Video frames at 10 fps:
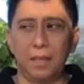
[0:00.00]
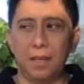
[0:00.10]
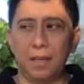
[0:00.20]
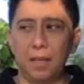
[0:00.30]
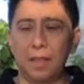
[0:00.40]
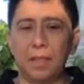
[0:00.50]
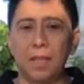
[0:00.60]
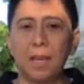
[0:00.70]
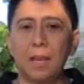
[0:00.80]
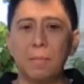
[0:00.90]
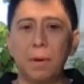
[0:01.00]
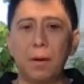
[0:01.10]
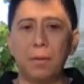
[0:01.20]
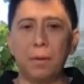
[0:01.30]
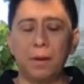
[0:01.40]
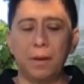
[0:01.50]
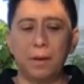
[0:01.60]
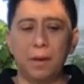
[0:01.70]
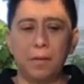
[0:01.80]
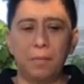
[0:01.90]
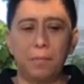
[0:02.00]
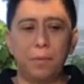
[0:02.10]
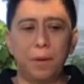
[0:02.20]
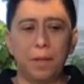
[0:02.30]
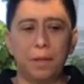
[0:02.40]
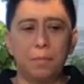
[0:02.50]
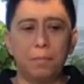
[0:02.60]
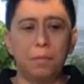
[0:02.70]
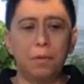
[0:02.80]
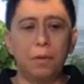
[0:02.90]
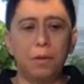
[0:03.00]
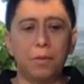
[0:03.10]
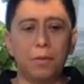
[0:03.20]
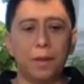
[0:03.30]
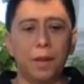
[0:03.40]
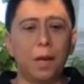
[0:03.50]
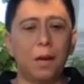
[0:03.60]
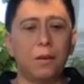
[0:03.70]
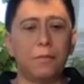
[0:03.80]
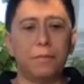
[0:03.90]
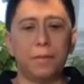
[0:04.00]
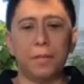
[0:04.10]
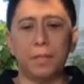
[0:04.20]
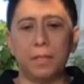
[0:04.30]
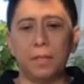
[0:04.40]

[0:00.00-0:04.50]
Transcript: and think about bringing more of the love and